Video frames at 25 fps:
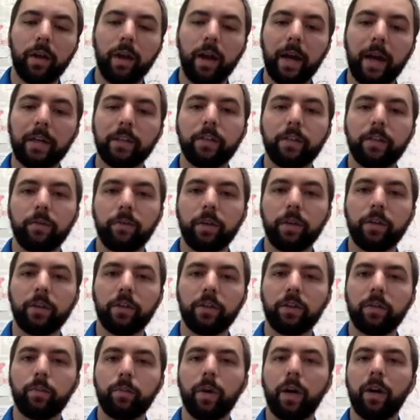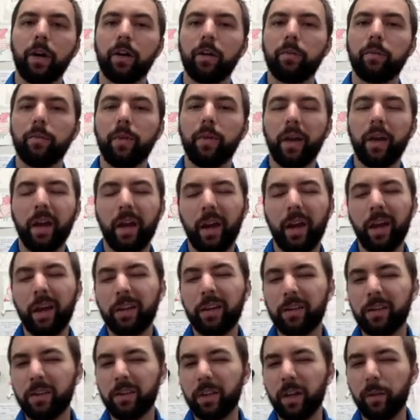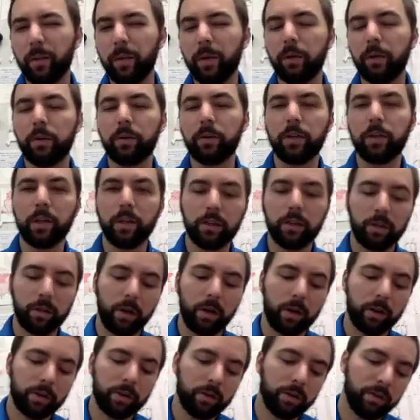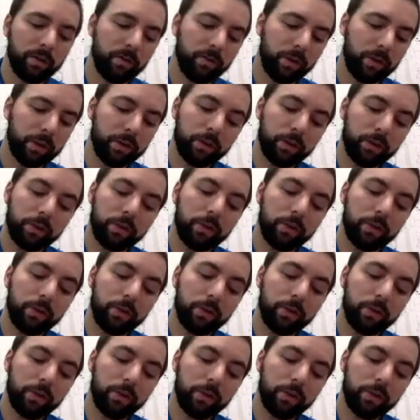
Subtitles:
as it reaches the bottom, and some energy is lost due to friction.